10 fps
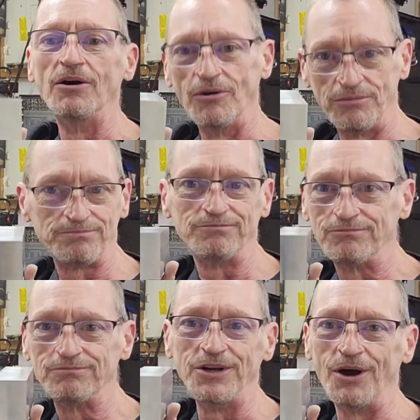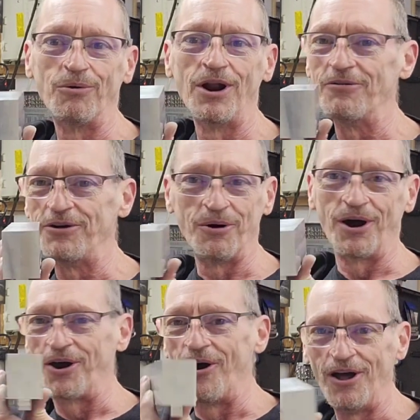or whatever you
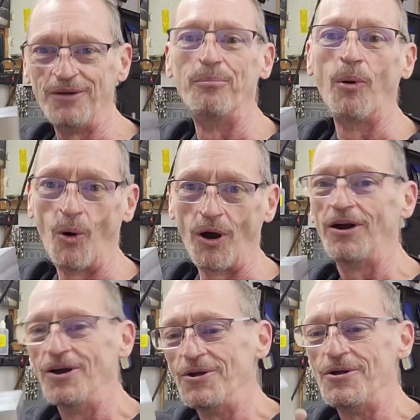want to call it, bore.